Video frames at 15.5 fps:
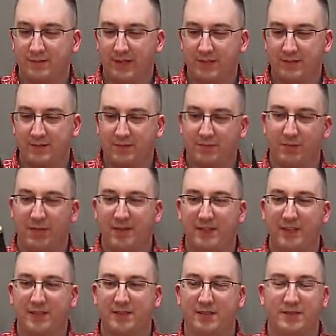it's I
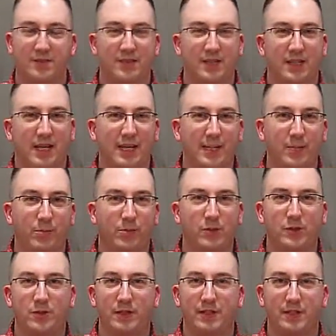think it's any
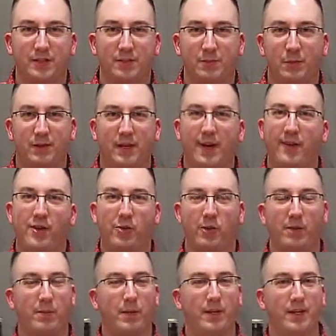brewery can put that on their
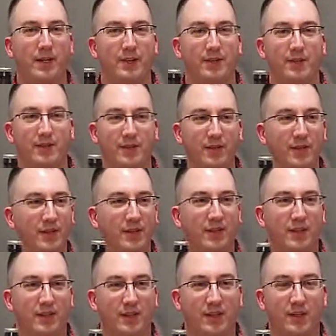webpage and
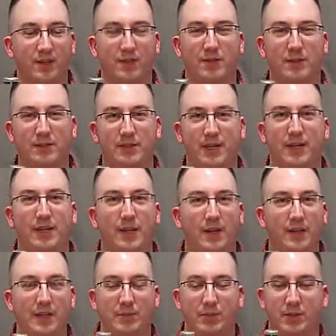you know, it doesn't really take
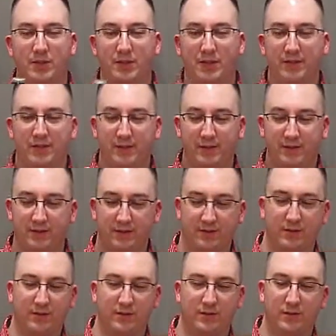all that much effort to
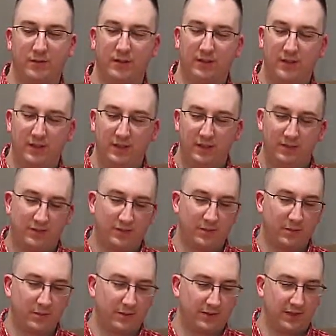to
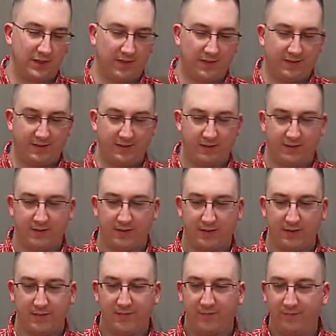put that on there.
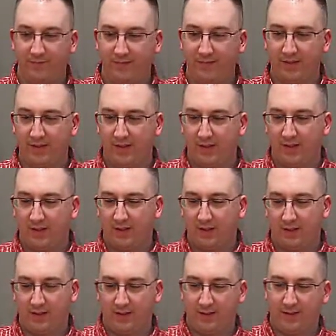So
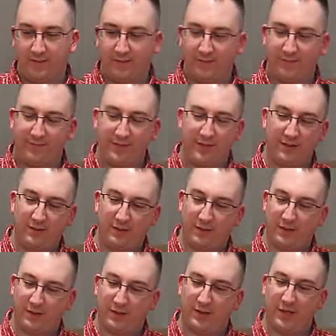um, and uh,
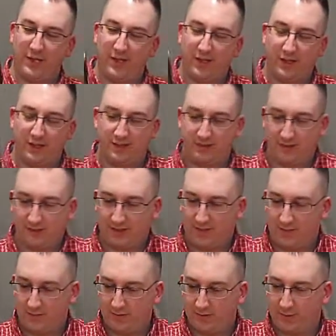uh, uh it's
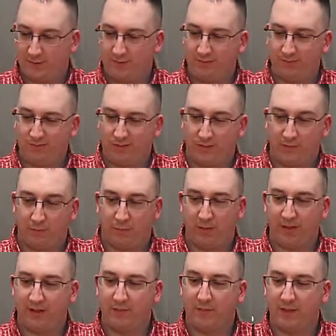kind of a
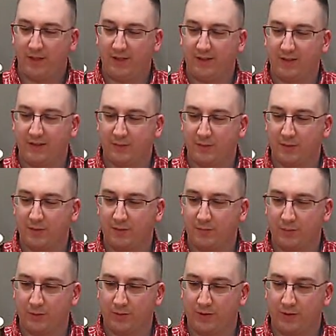complaint of mine is when
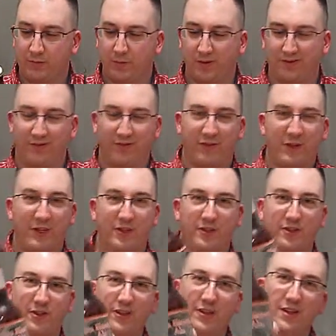brewers put
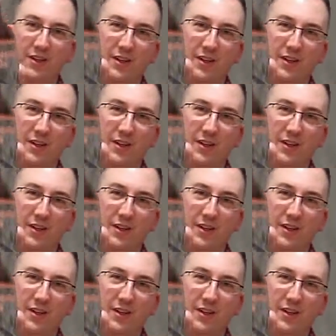fish